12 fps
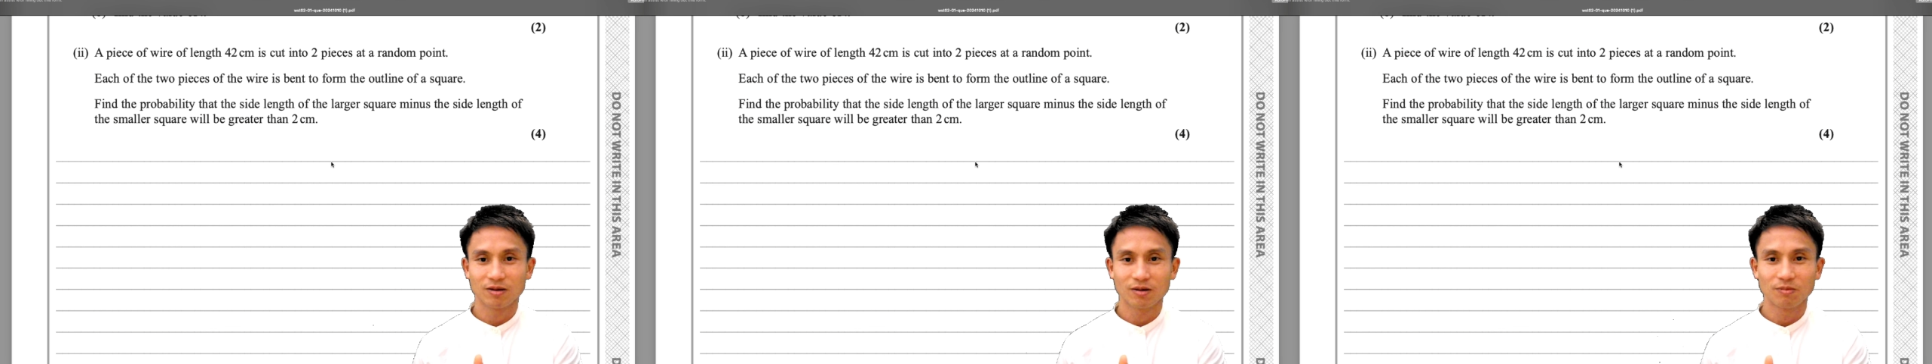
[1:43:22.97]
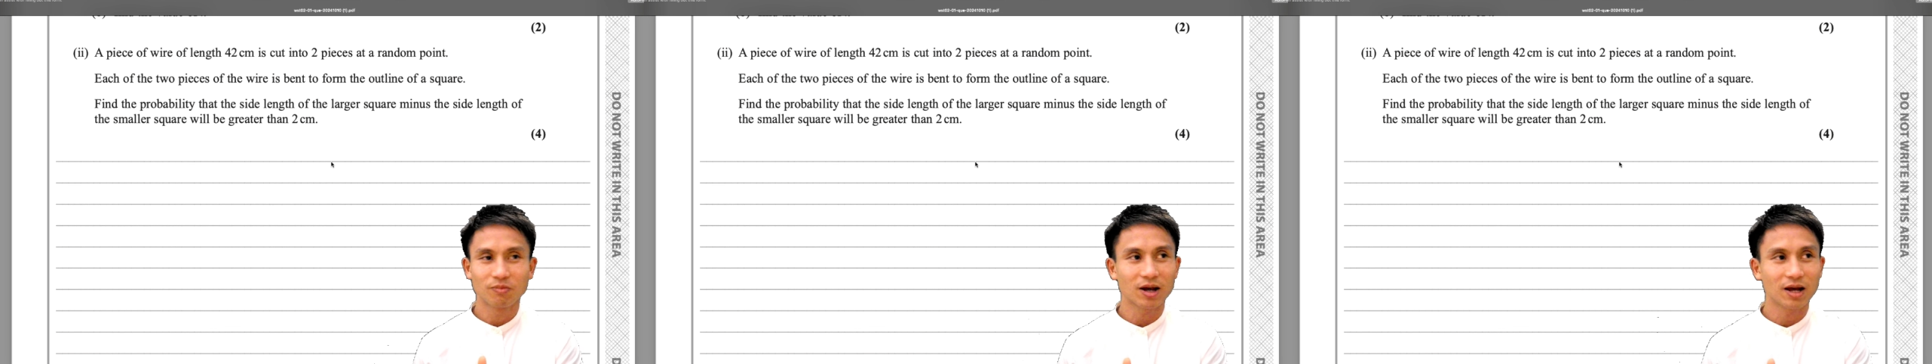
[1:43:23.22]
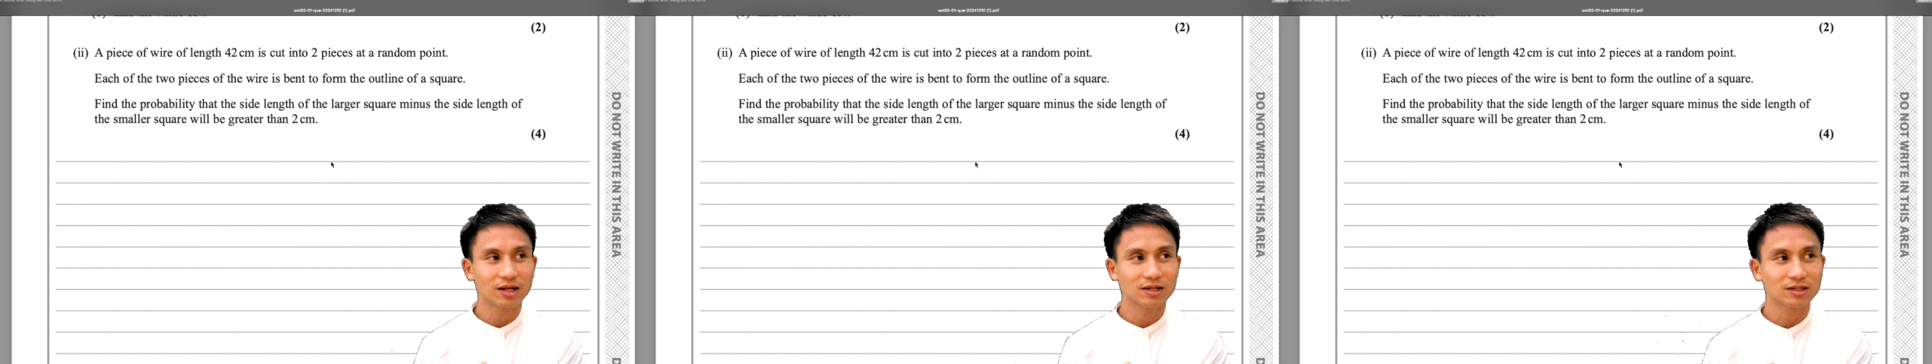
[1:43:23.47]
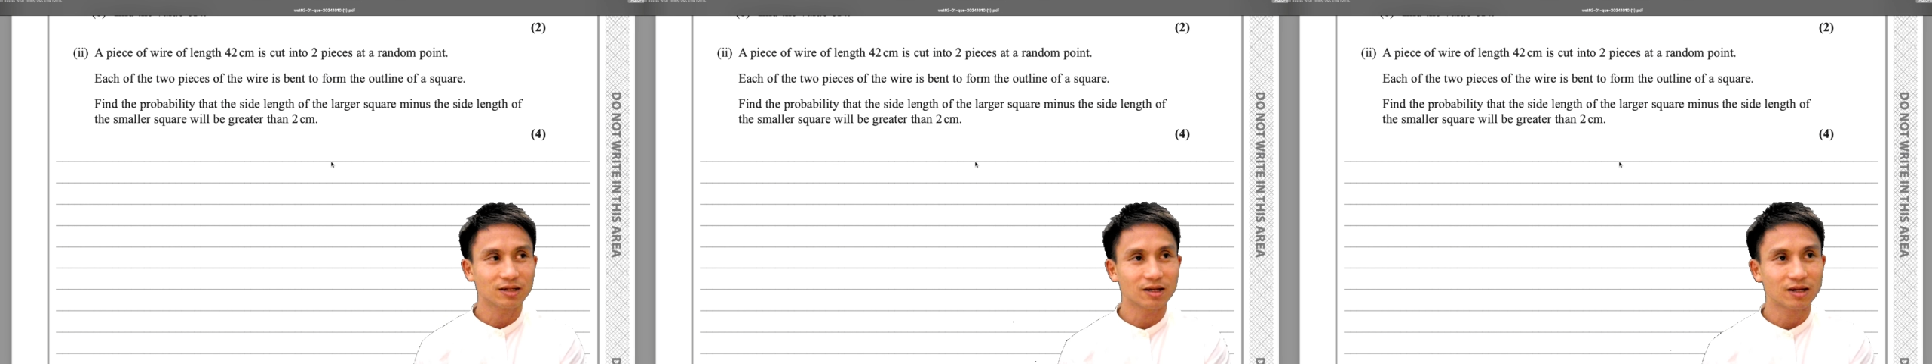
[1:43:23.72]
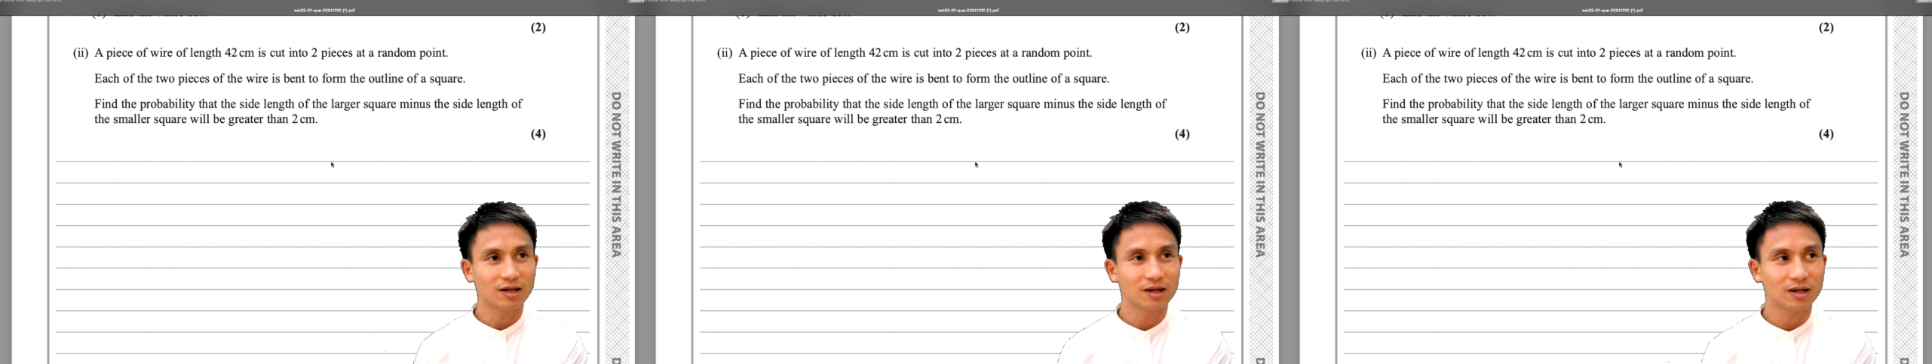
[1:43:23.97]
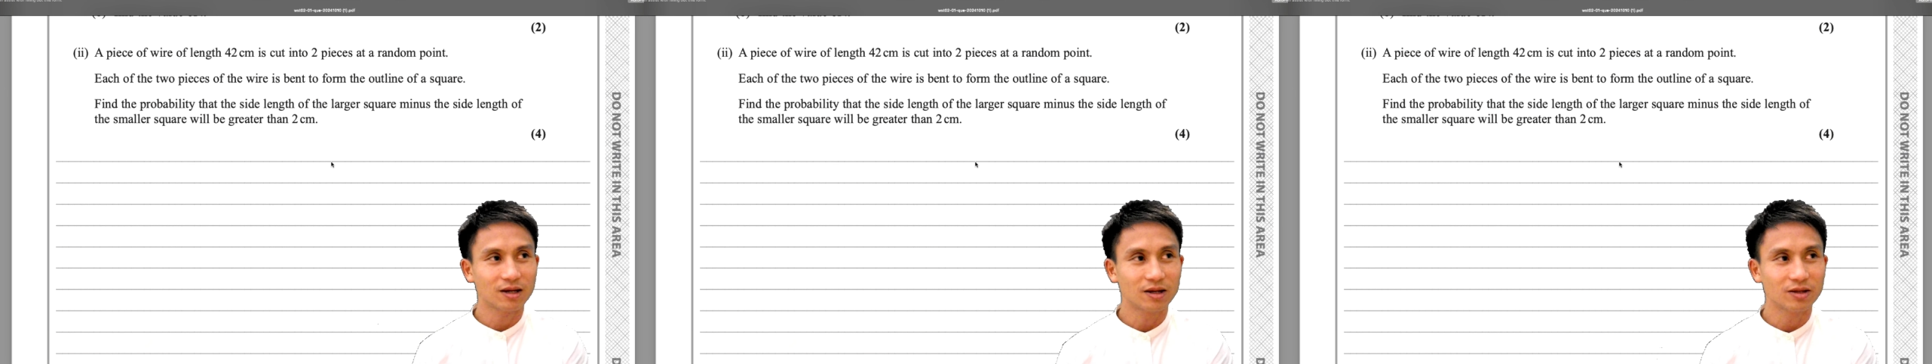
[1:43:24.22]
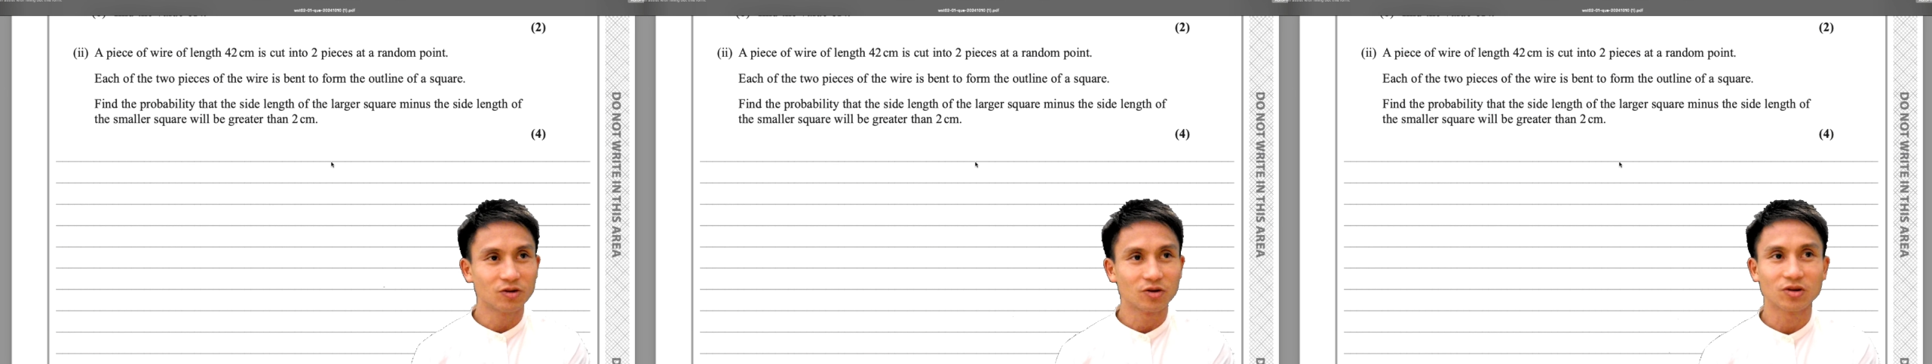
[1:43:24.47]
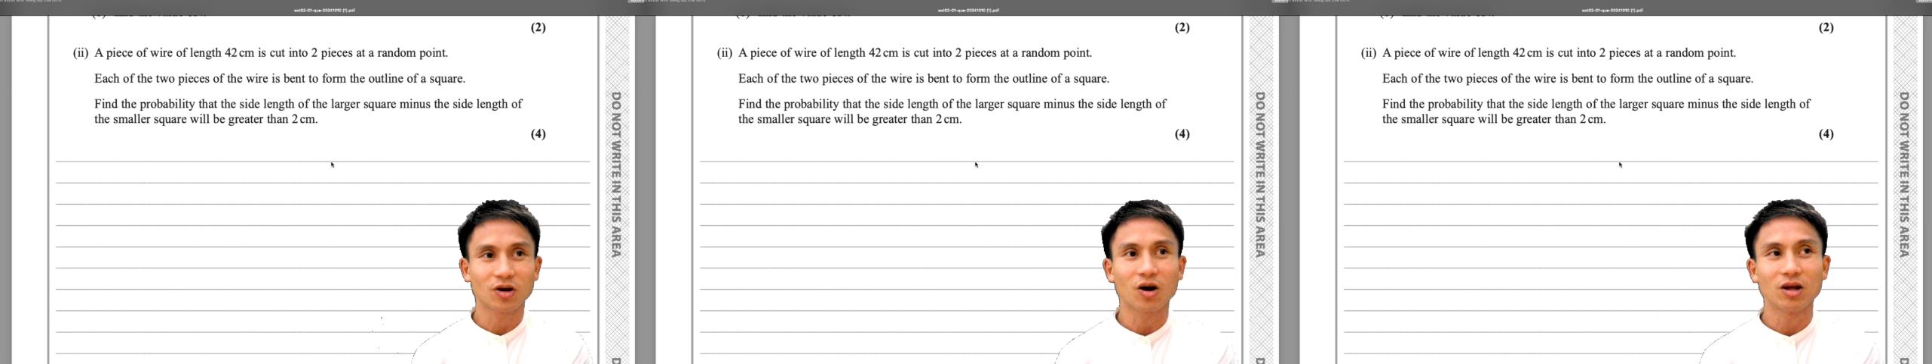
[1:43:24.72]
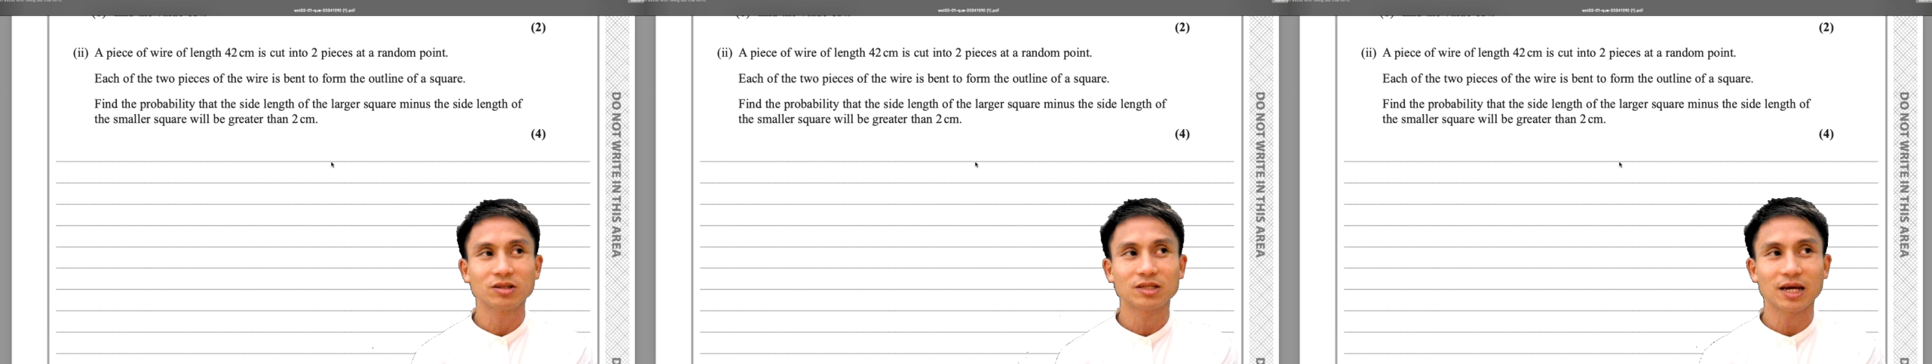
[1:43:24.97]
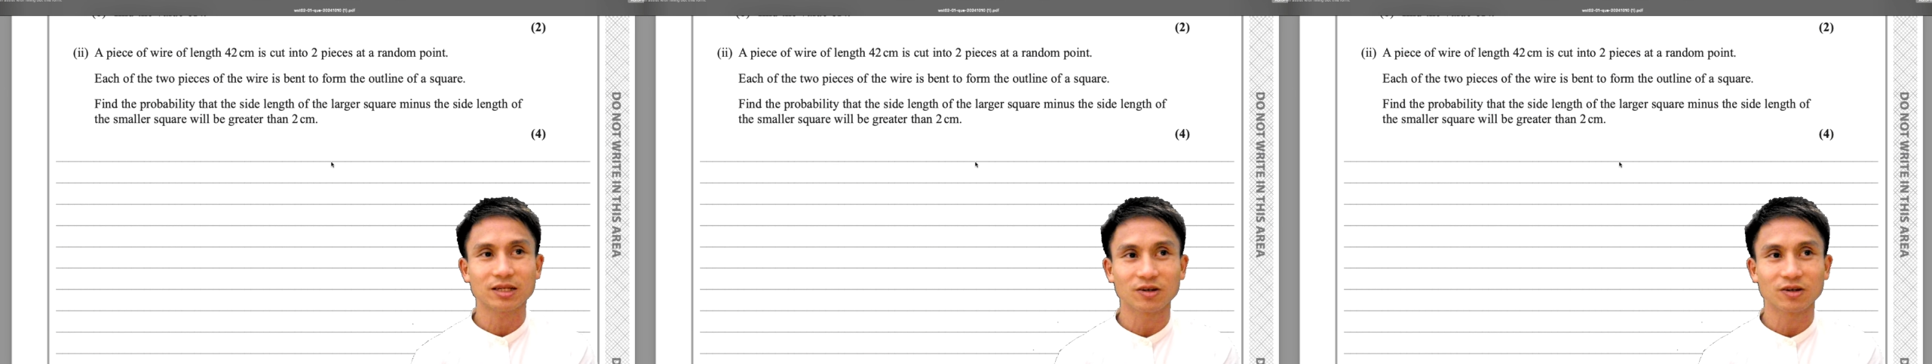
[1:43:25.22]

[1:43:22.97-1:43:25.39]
but you know, the context